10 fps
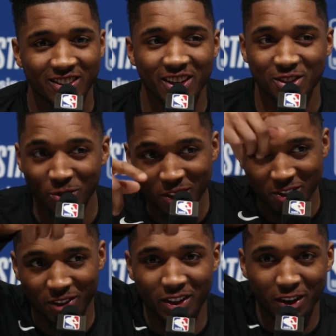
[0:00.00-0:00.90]
it's Asia
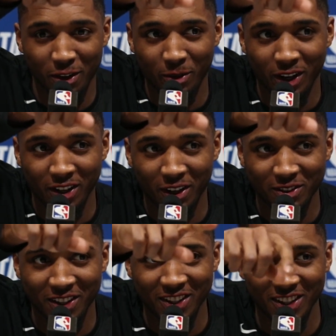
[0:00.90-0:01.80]
Wilson right there, everybody. You know
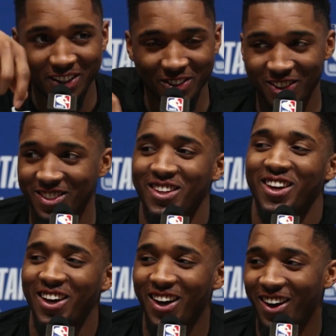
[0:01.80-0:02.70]
what I'm saying? It's Asia Wilson.
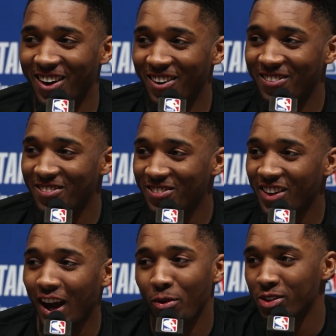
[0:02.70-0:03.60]

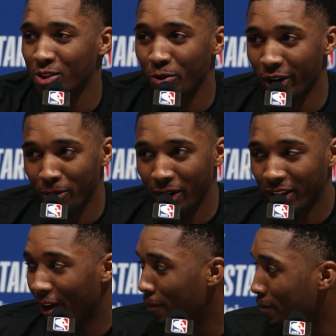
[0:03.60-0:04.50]
But yeah, I wasn't too worried
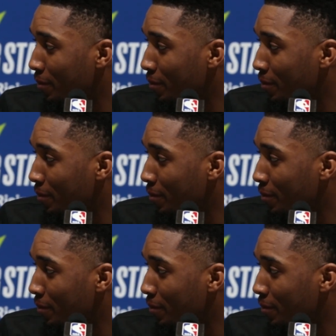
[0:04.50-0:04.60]
about that.